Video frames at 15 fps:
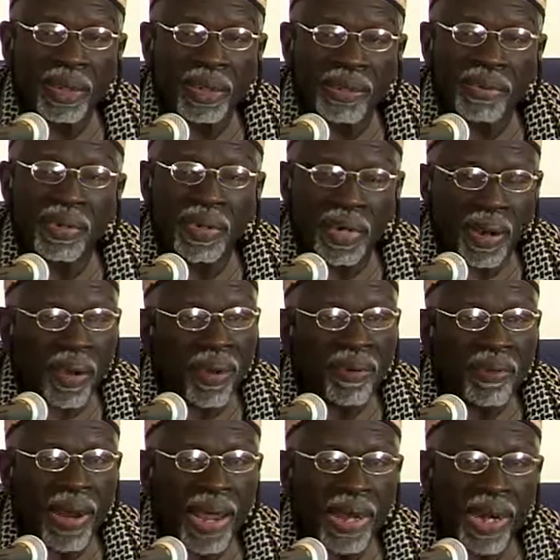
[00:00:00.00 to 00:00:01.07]

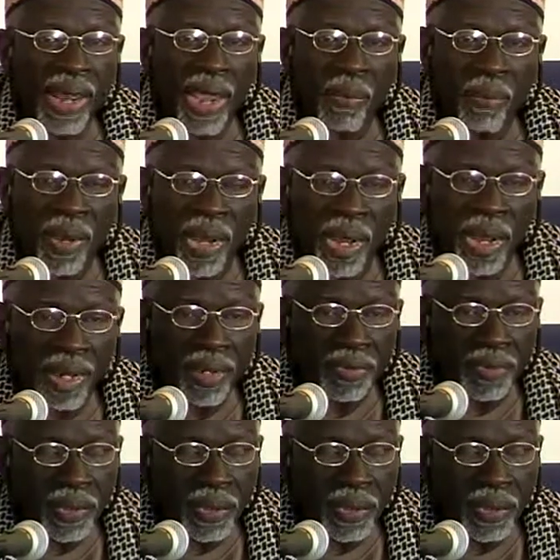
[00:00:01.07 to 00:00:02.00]
trying to get me in,